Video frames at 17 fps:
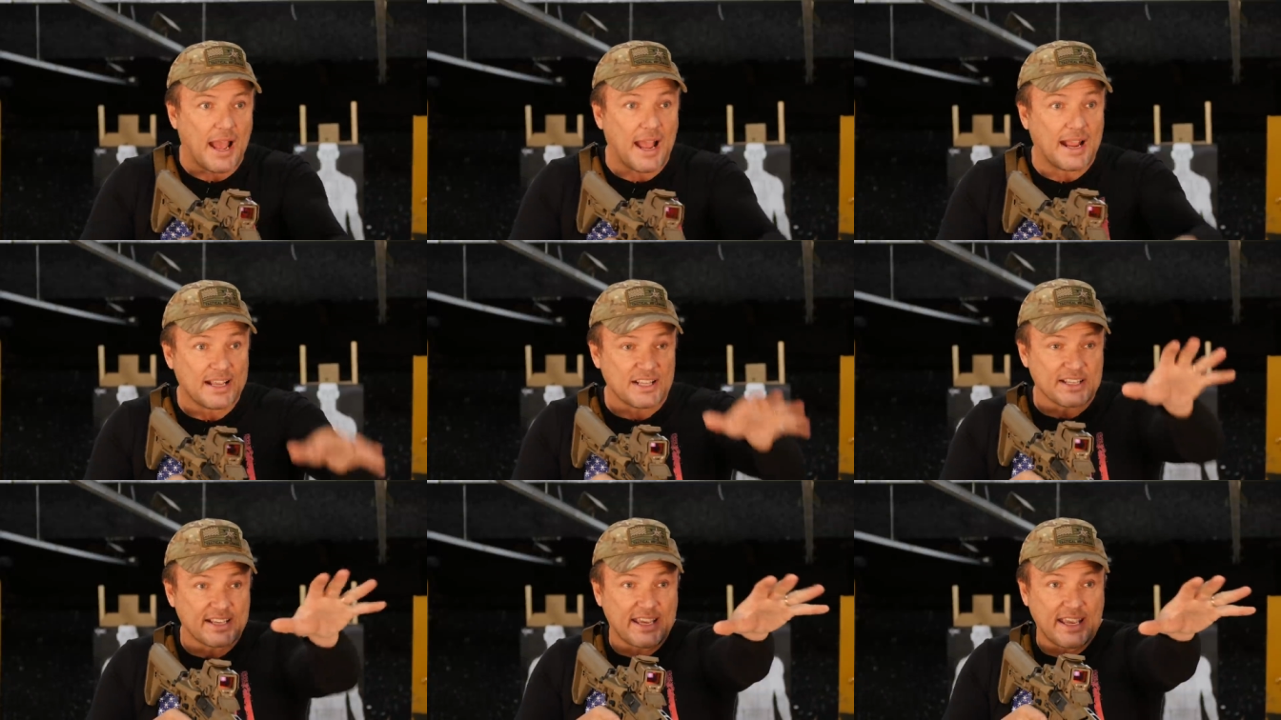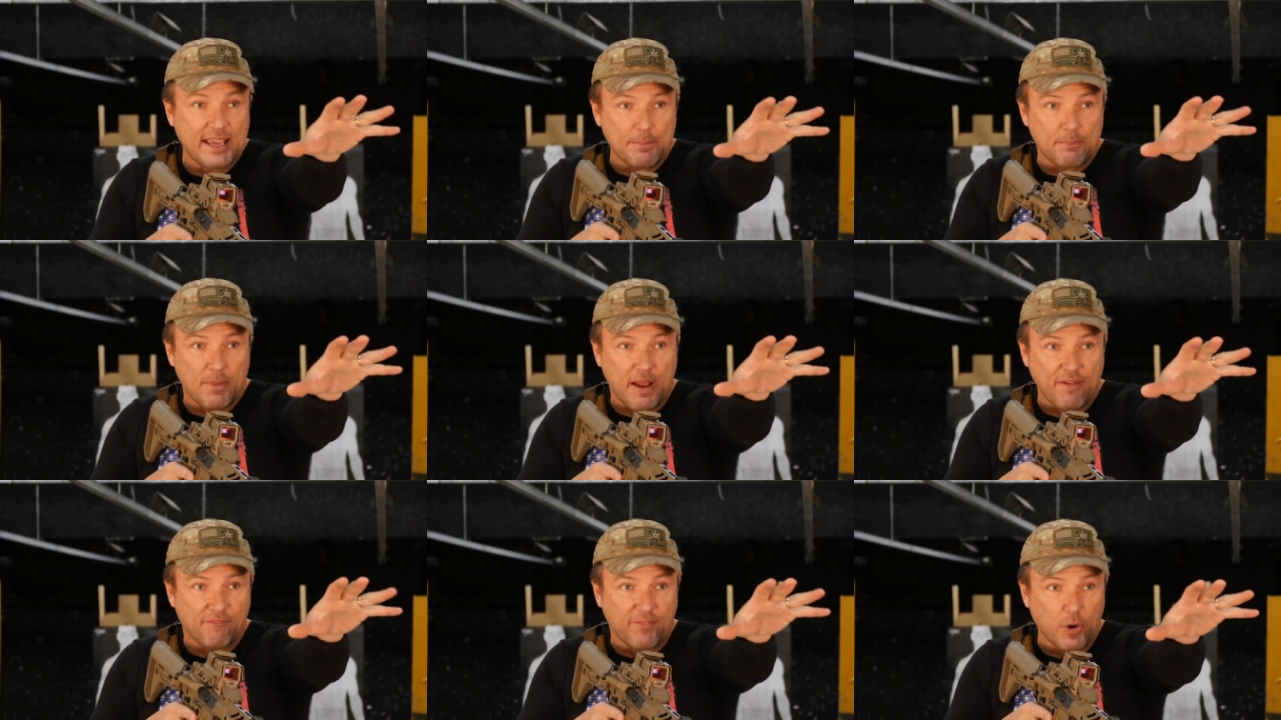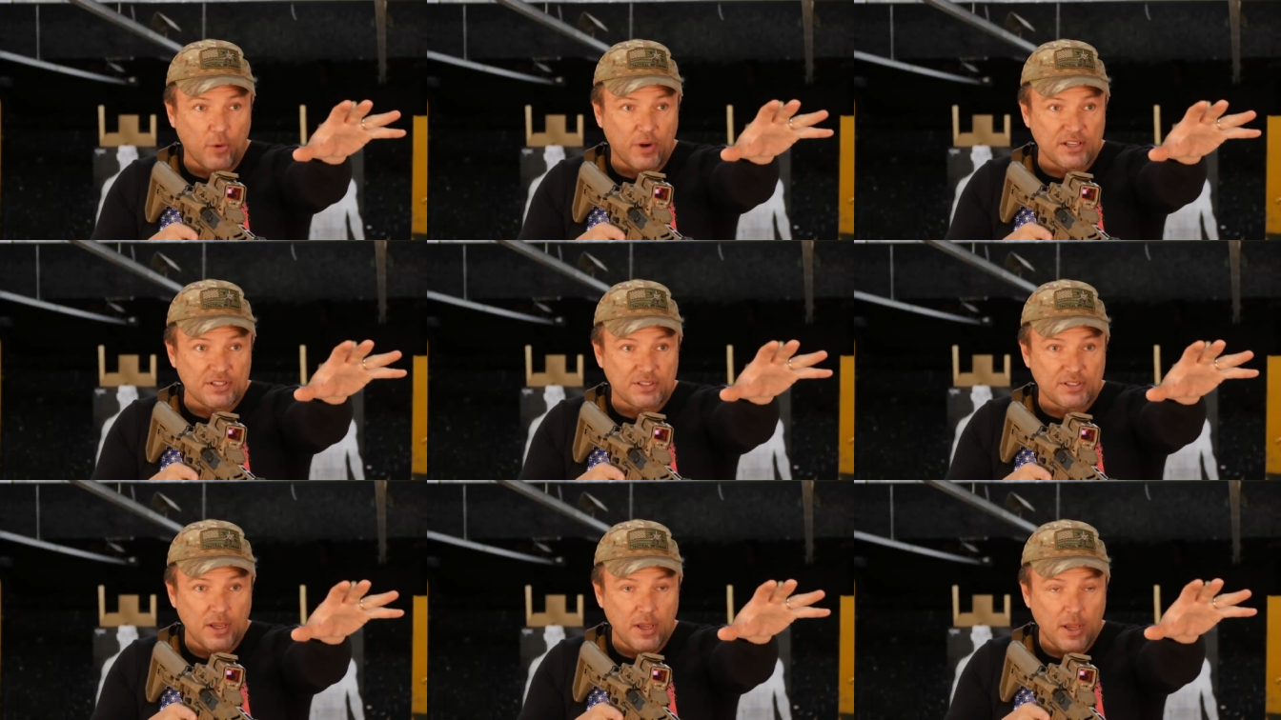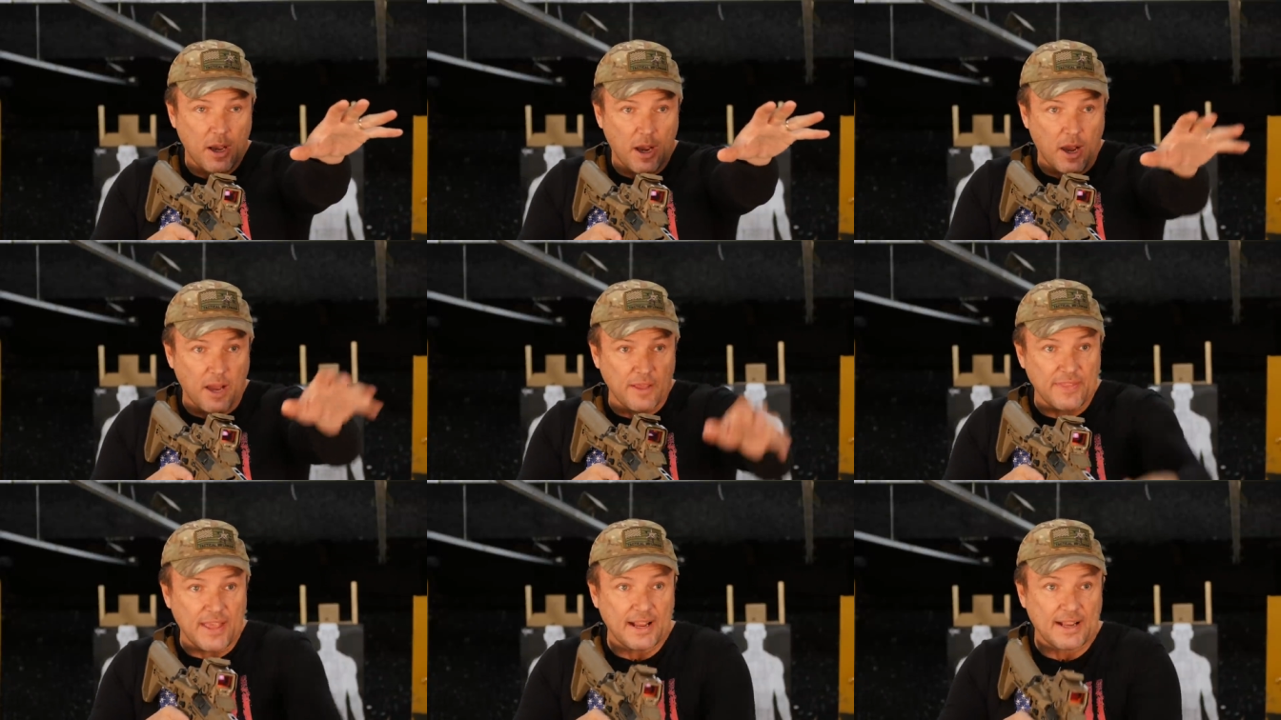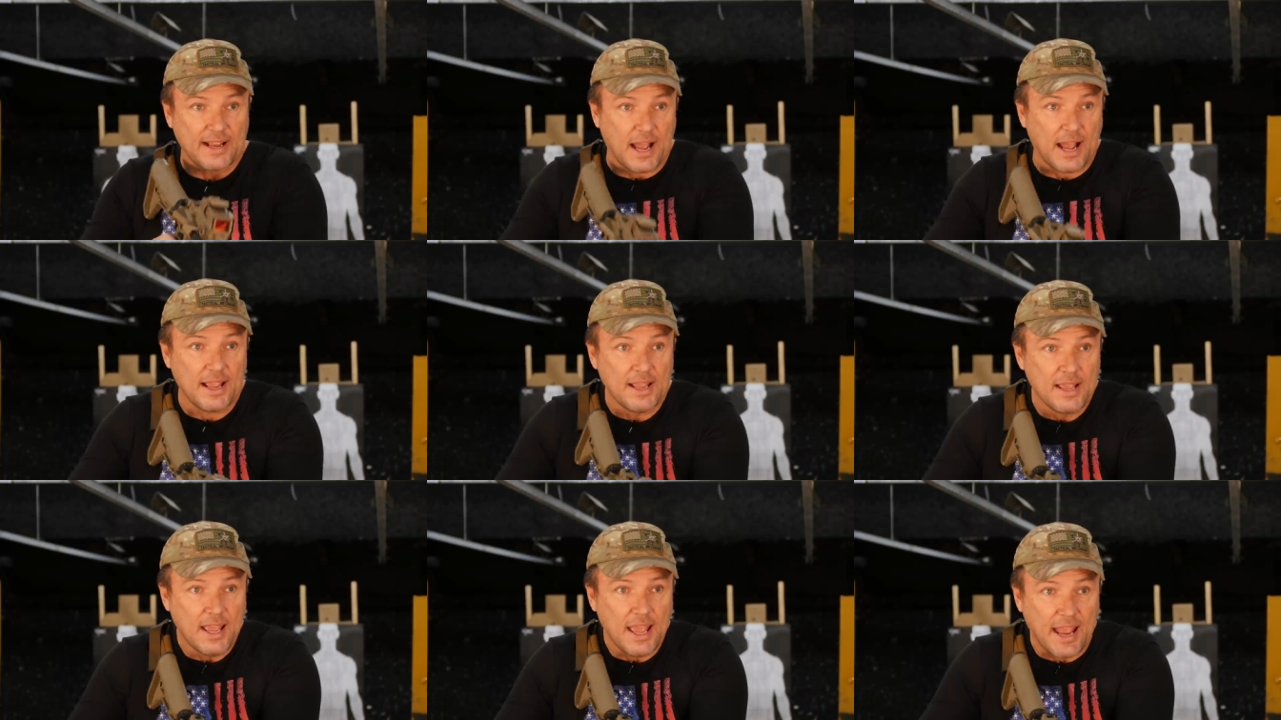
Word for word: I can keep my focus on that guy.